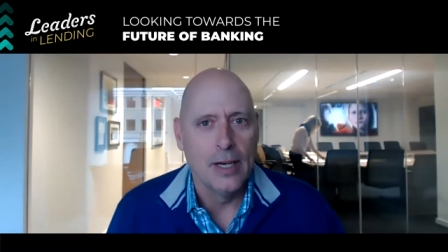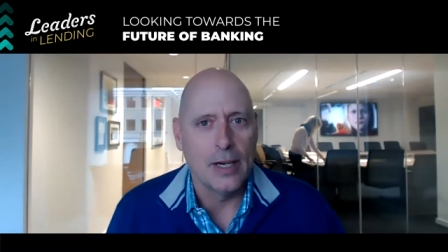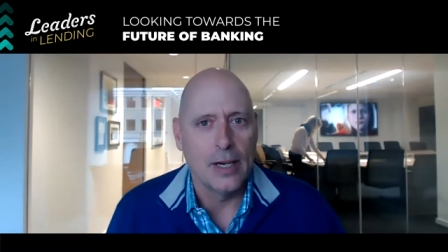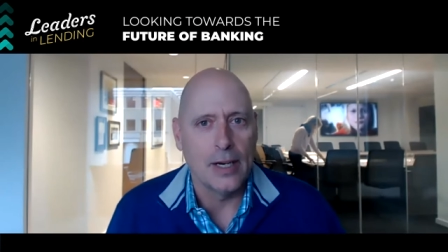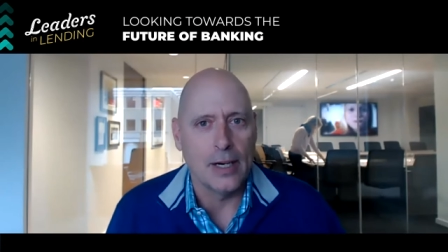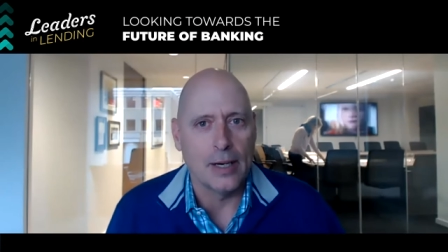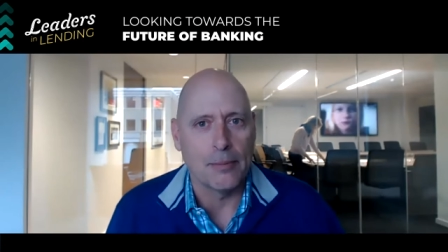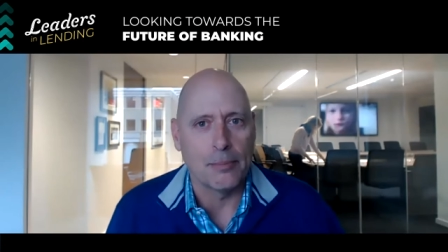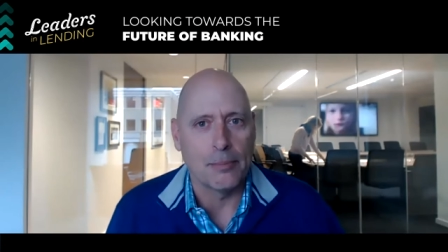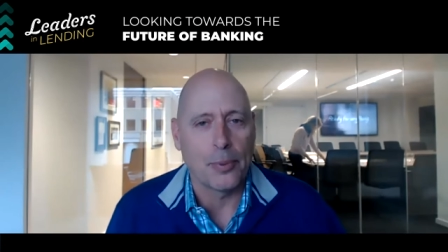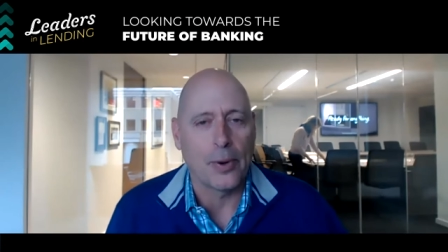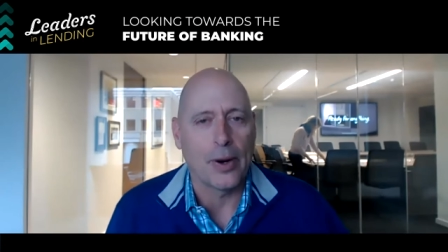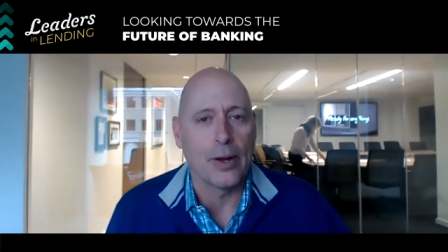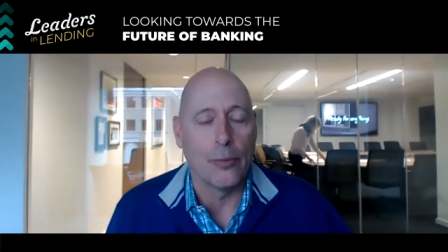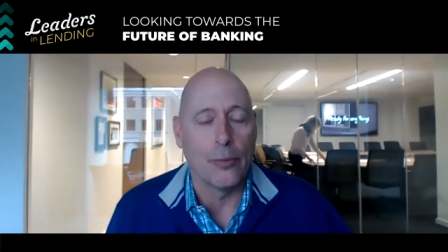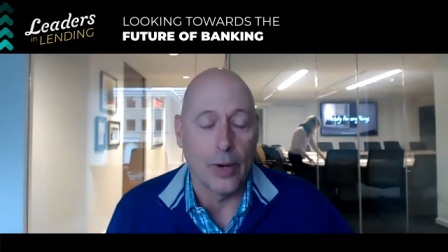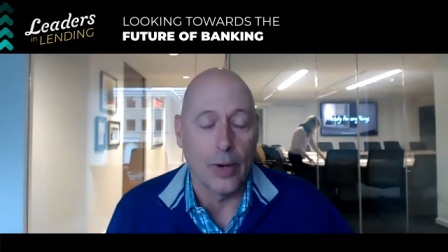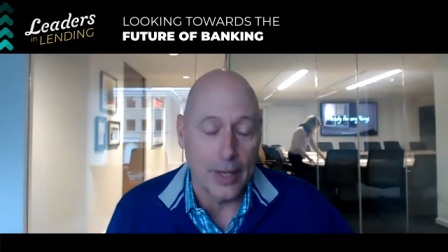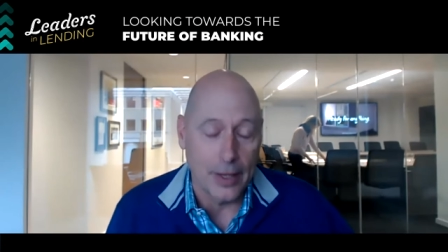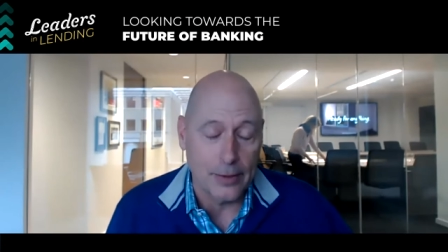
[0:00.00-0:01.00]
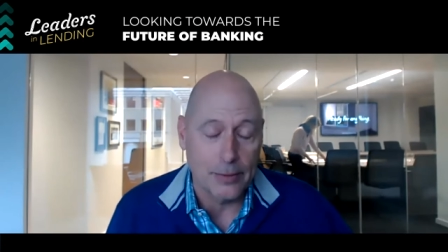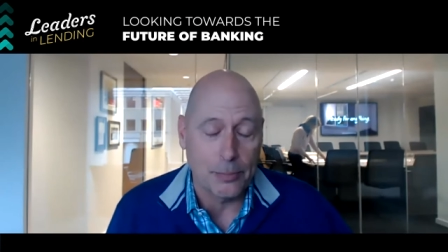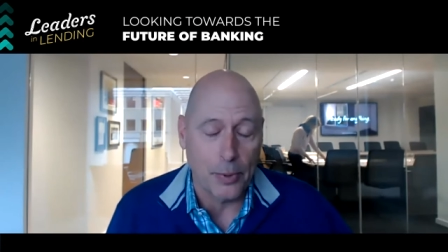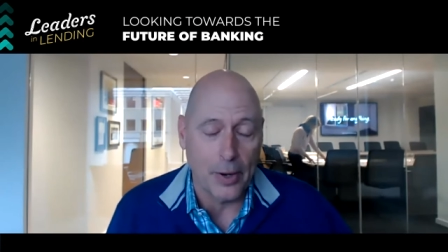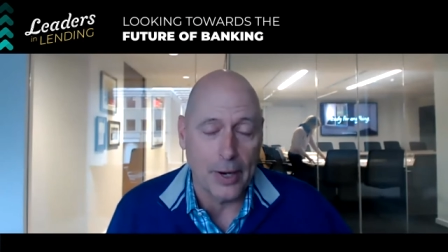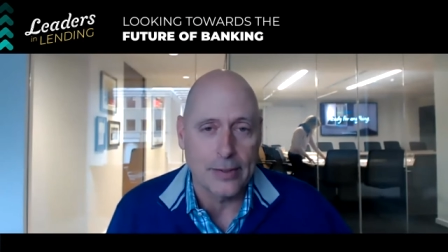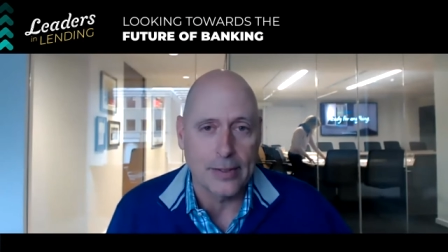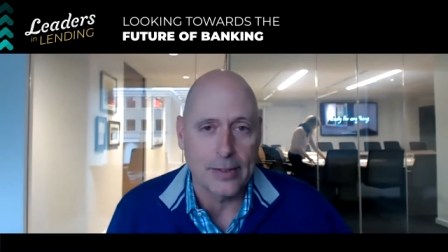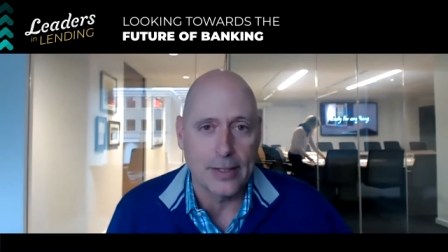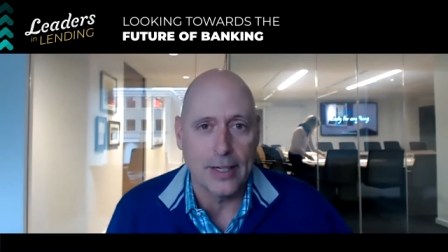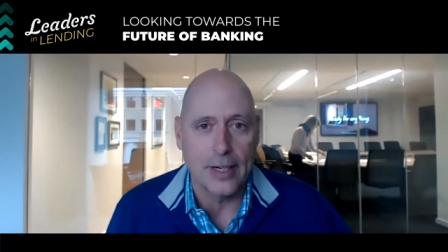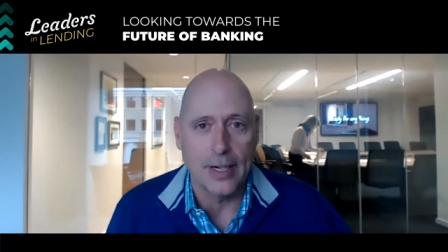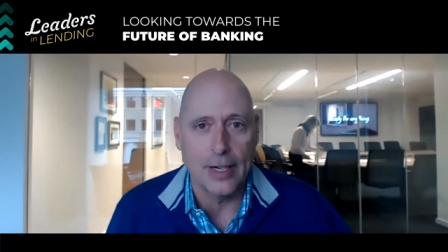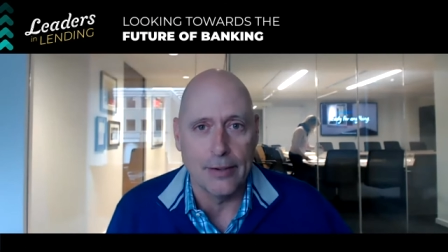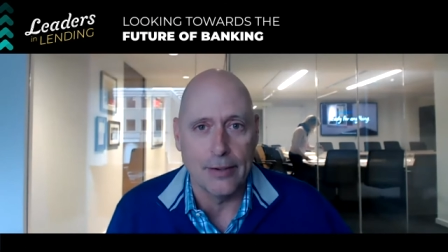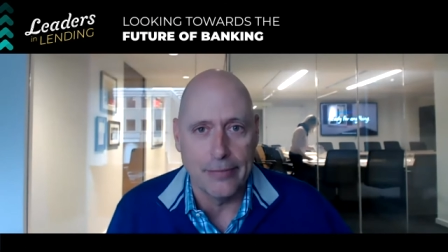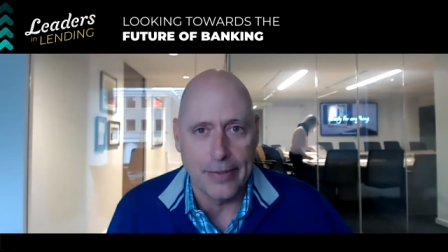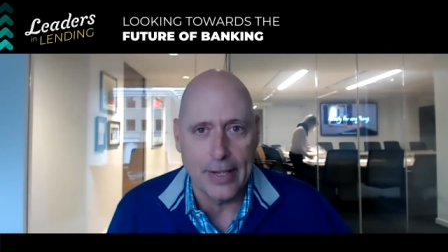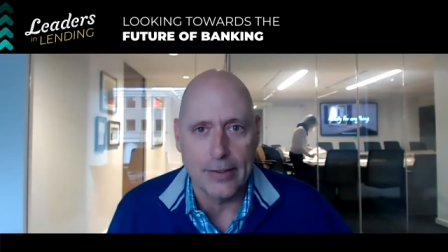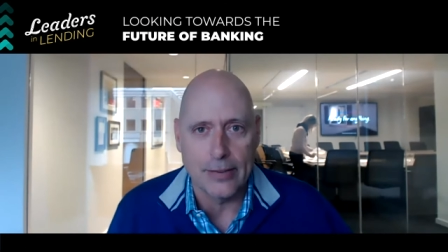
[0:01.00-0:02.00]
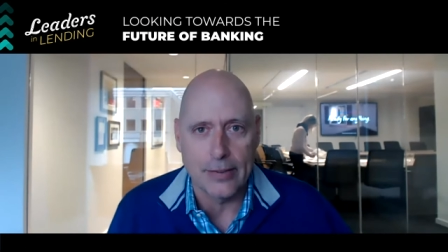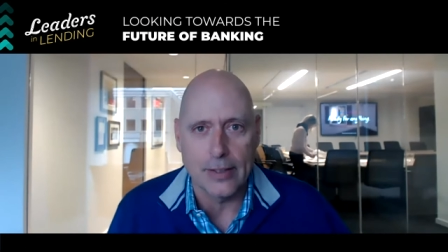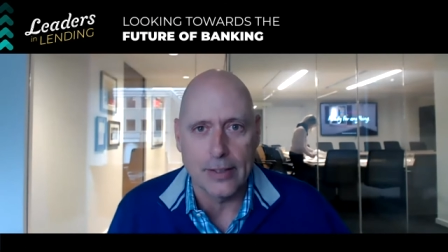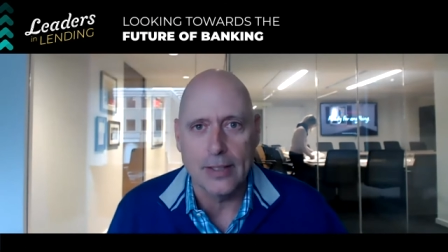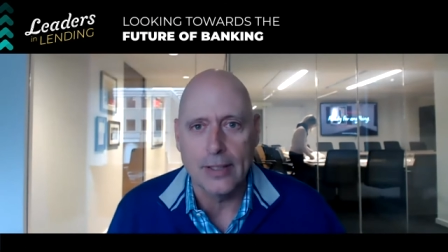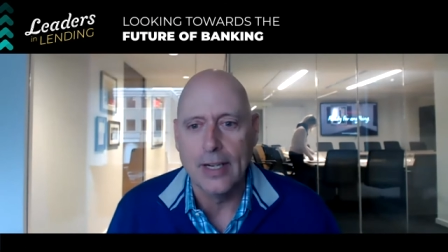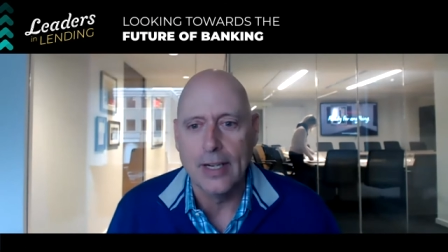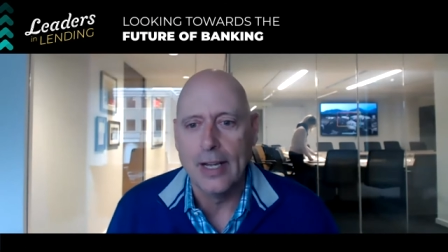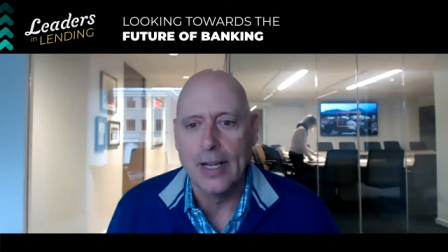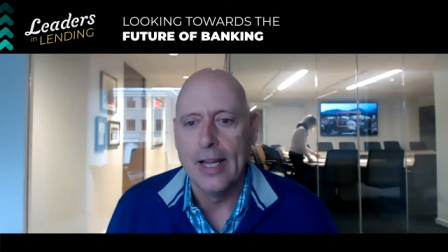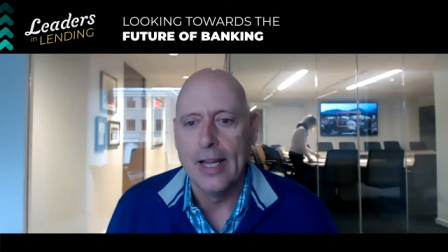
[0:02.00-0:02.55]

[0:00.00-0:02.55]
uh, well, is president of Visa.